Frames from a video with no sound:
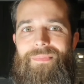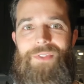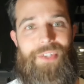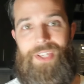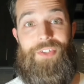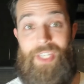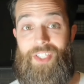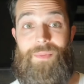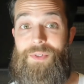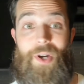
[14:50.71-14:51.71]
Sing
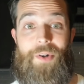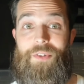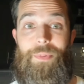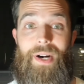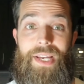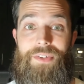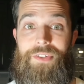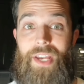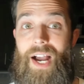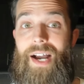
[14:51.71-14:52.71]
some songs of praise
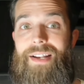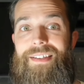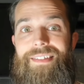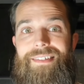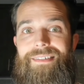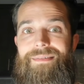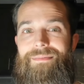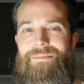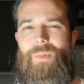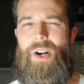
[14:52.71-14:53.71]
to God.
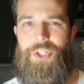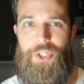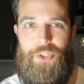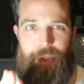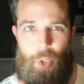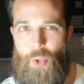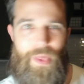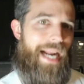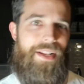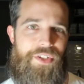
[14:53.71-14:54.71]
Why don't you do
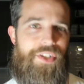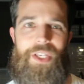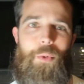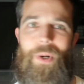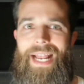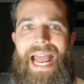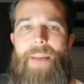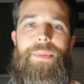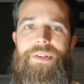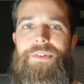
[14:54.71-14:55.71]
that and see what
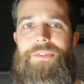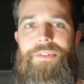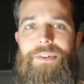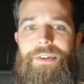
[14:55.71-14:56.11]
happens?